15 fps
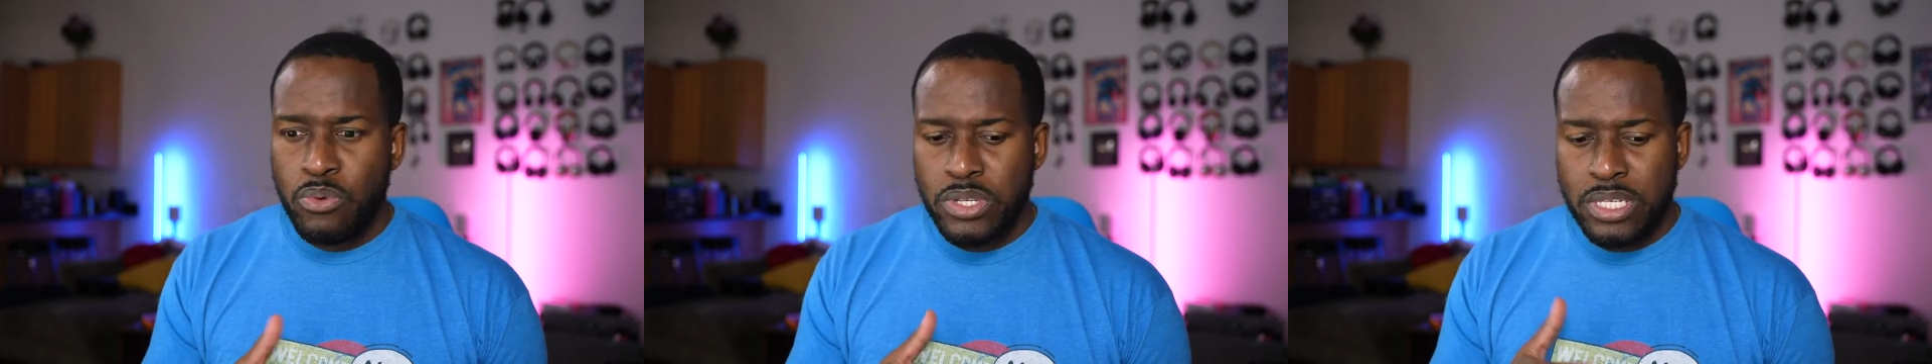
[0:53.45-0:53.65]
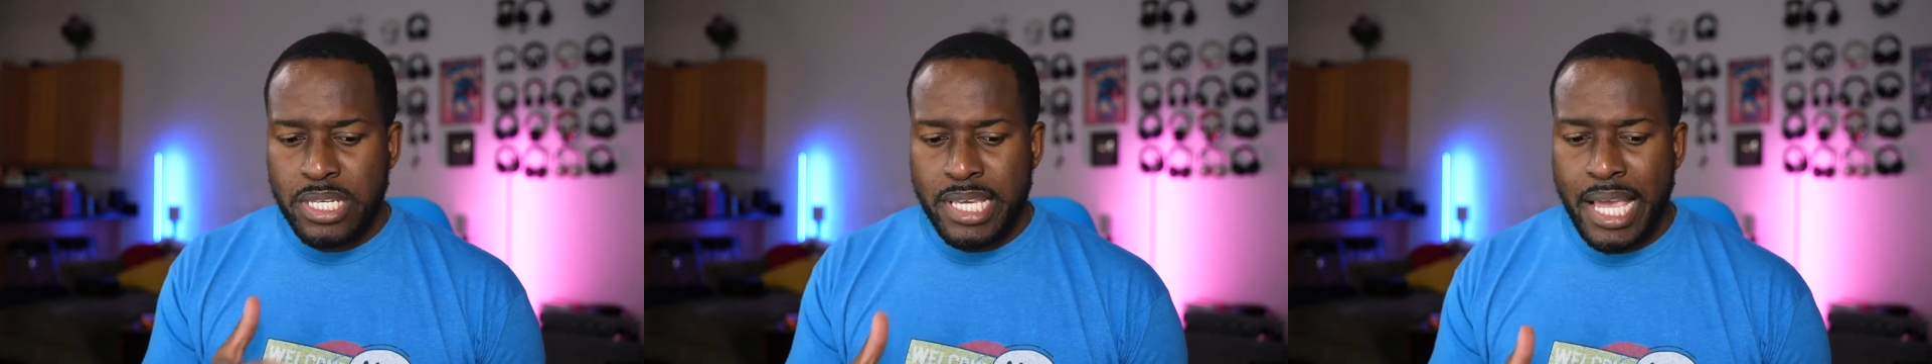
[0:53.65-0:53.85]
we'll
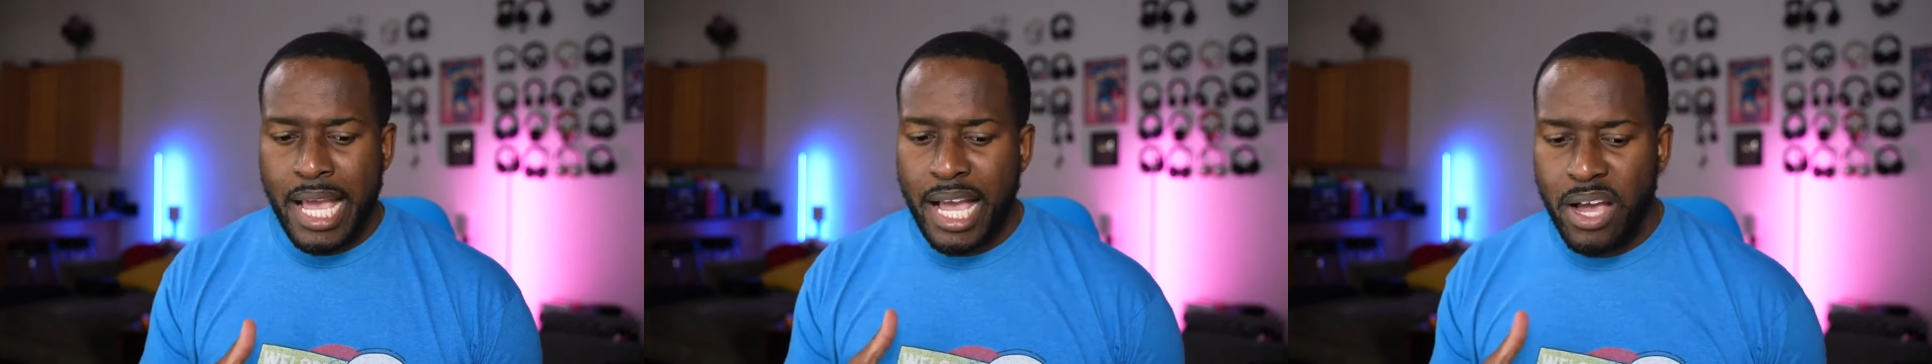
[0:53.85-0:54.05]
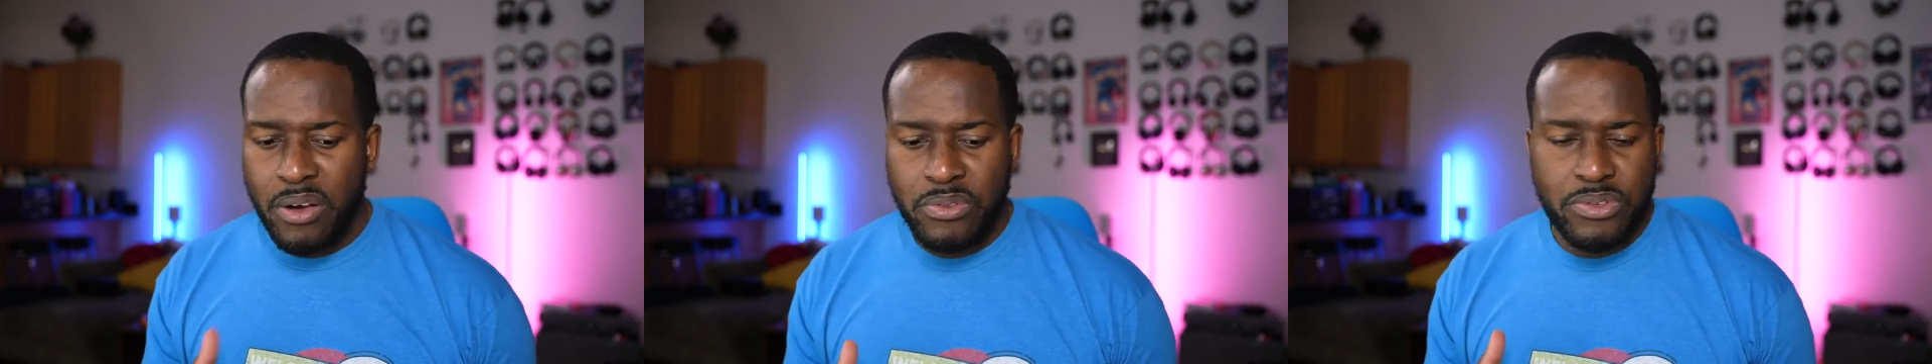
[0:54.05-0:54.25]
see
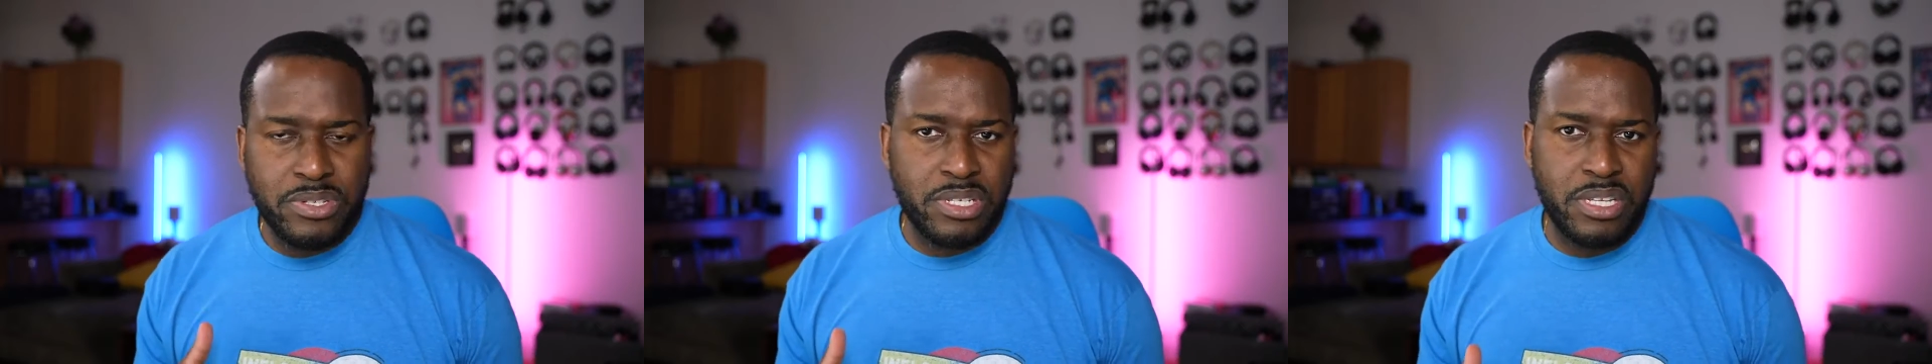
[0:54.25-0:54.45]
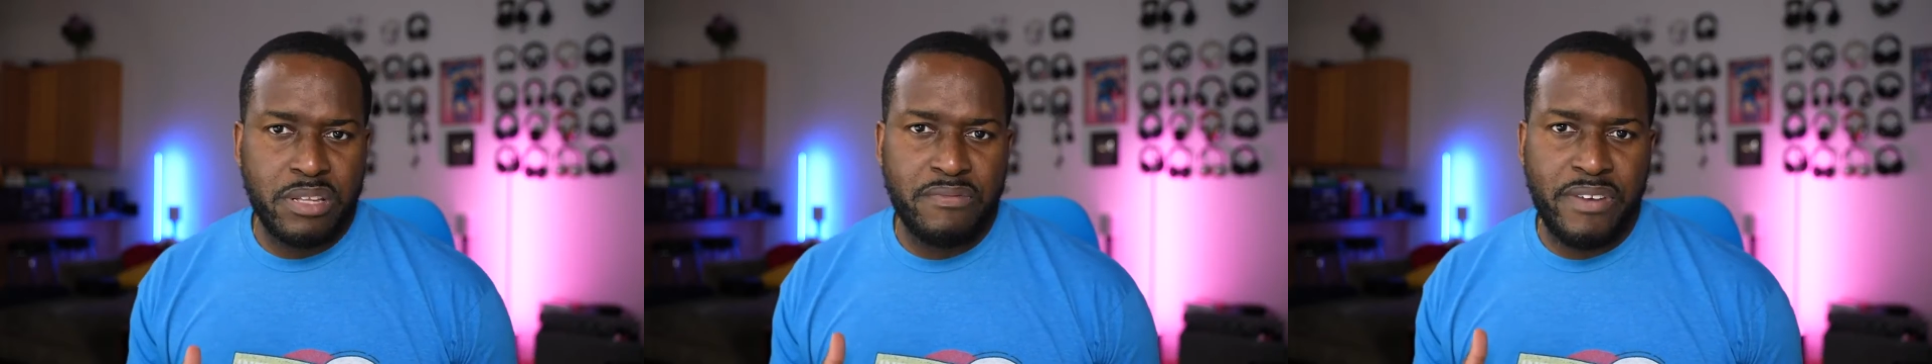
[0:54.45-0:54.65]
how
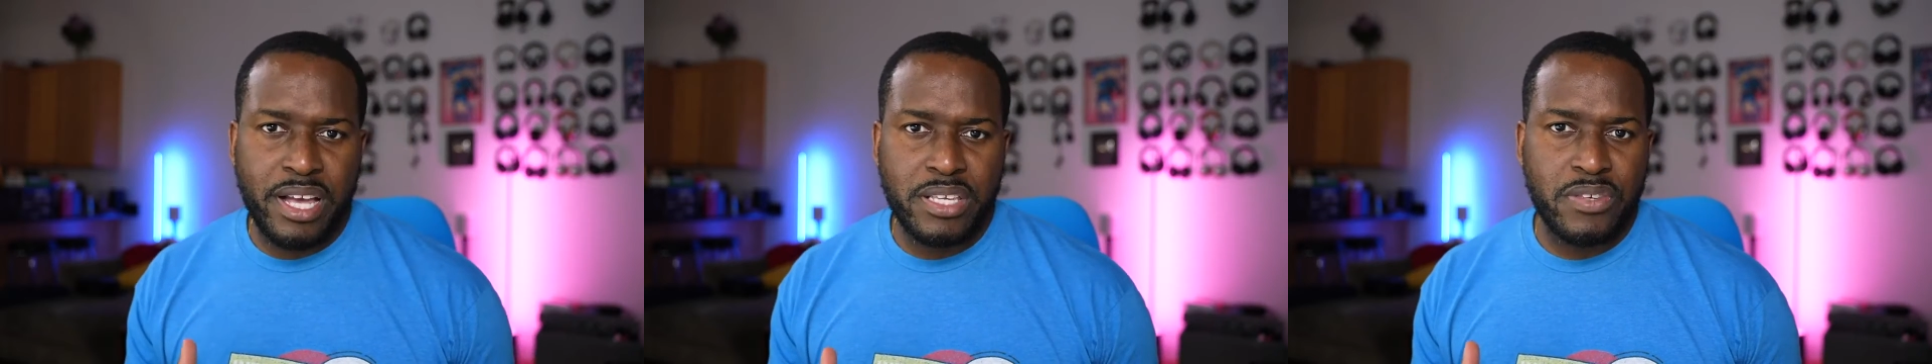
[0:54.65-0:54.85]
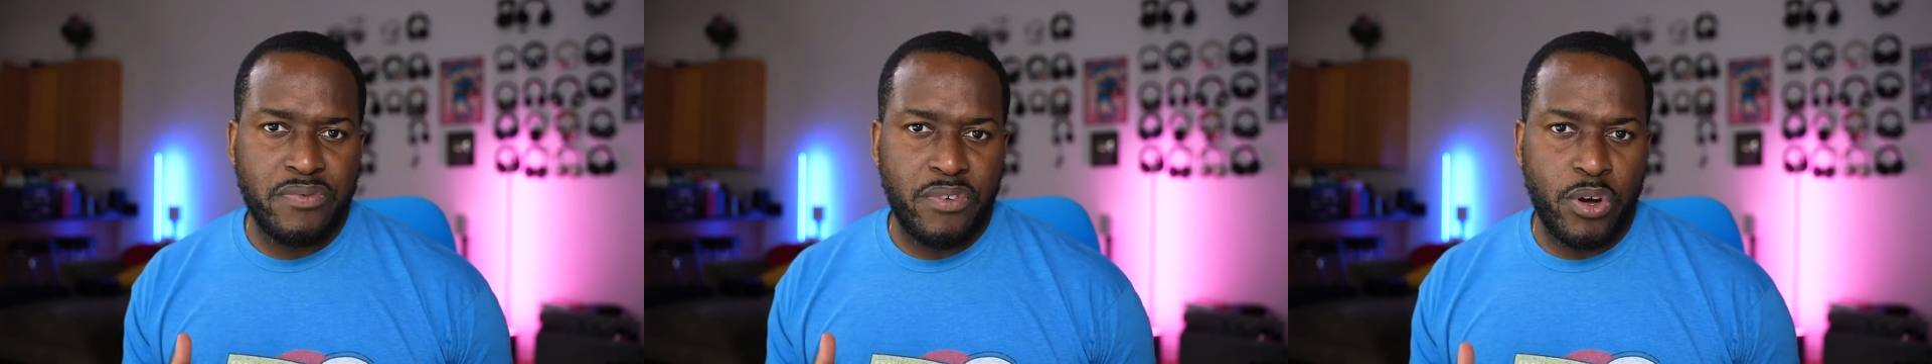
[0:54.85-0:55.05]
this
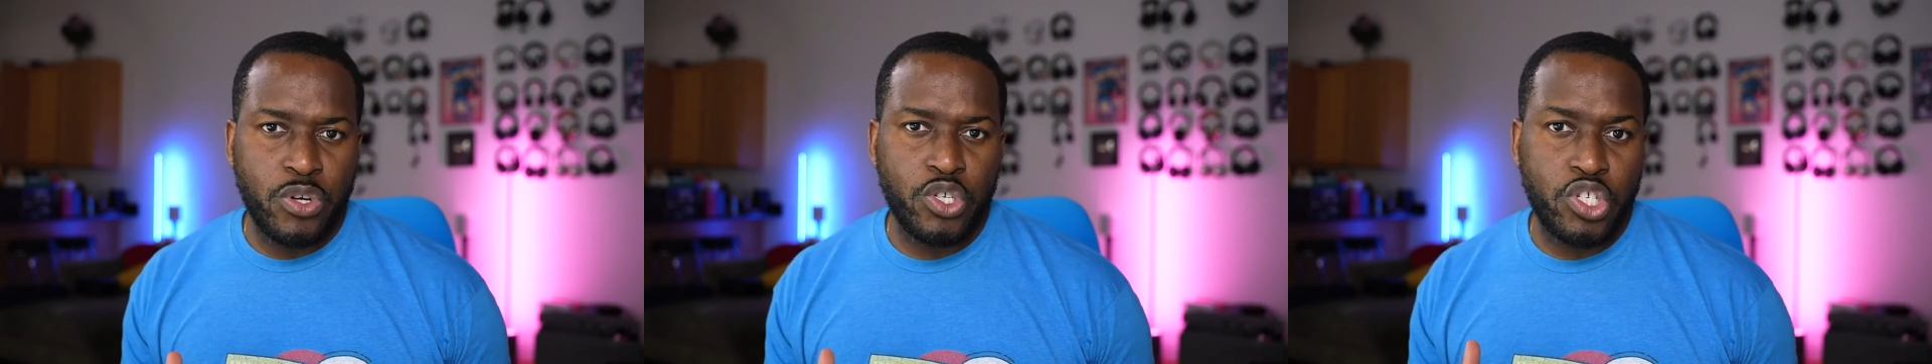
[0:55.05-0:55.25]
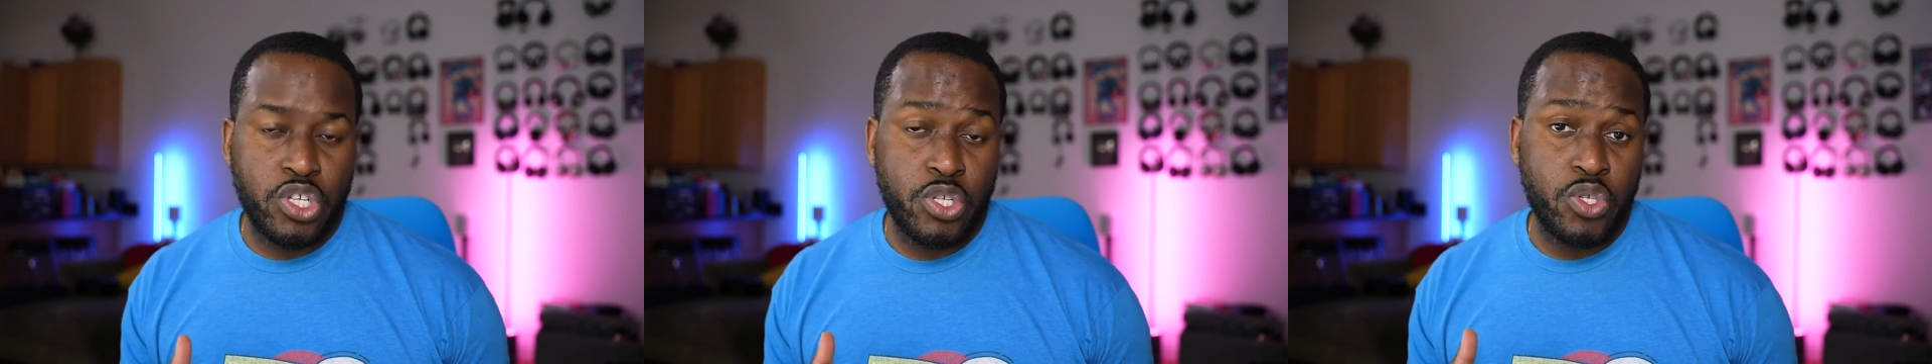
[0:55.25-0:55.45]
device
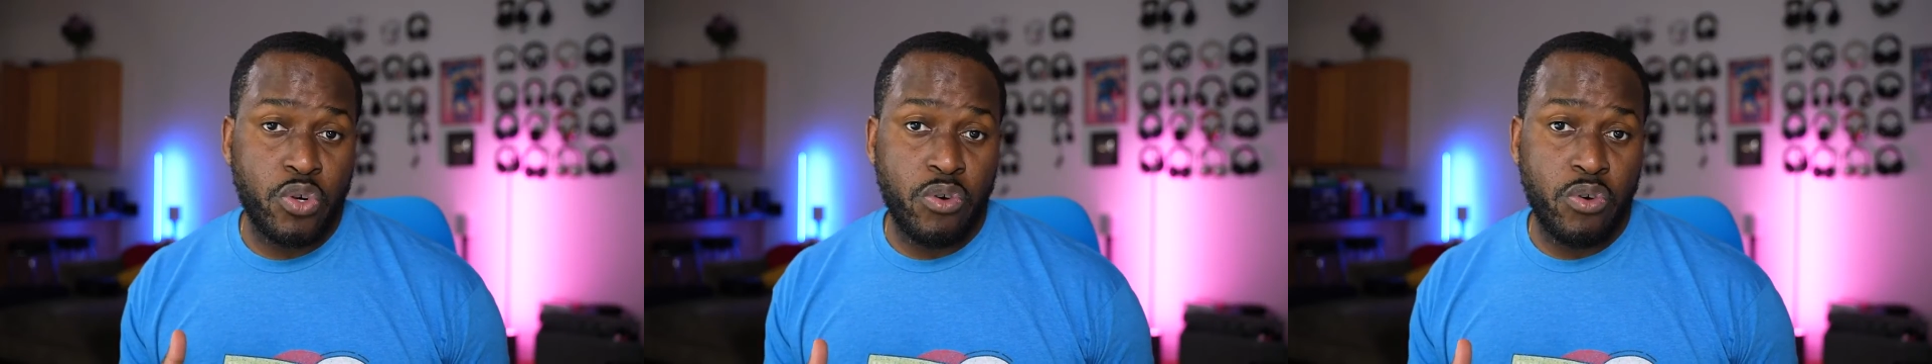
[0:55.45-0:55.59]
functions